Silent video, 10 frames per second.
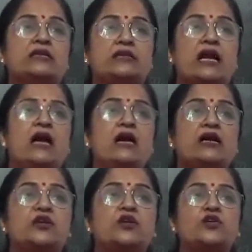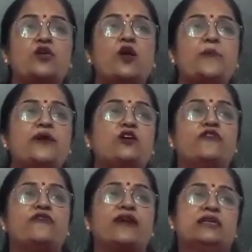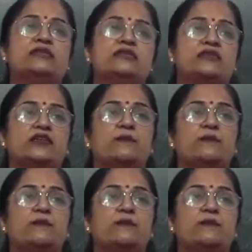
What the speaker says: The Tropic of Cancer